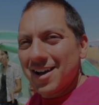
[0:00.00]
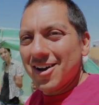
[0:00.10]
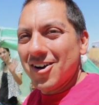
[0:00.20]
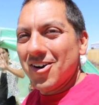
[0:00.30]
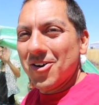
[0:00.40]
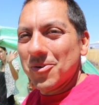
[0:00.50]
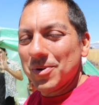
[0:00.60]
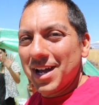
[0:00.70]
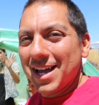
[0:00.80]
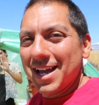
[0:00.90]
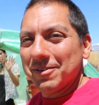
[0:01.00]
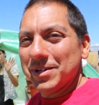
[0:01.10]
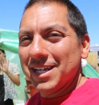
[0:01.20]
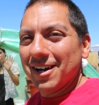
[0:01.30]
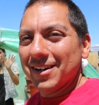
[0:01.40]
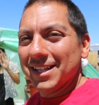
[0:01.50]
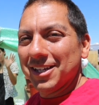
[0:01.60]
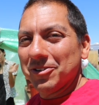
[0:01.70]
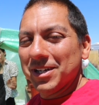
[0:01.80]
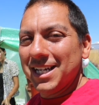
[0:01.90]
All right, we are in
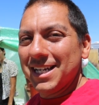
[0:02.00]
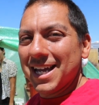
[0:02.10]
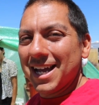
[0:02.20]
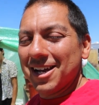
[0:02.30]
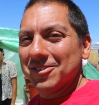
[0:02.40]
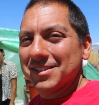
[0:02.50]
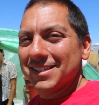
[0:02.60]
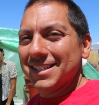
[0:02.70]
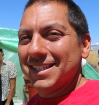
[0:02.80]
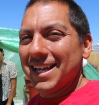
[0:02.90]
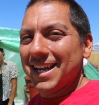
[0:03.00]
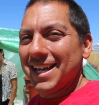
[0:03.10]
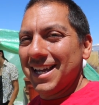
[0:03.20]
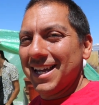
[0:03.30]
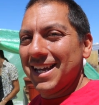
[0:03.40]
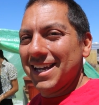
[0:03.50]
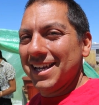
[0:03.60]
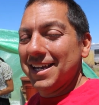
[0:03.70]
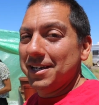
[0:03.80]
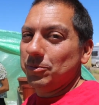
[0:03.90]
the greenhouse today.
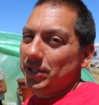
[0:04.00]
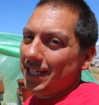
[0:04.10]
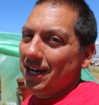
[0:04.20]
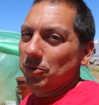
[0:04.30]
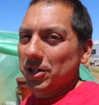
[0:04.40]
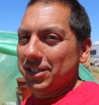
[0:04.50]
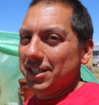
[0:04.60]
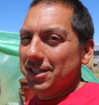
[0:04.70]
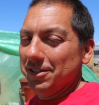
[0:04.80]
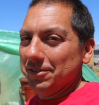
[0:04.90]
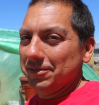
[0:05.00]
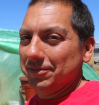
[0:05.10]
We got work to do.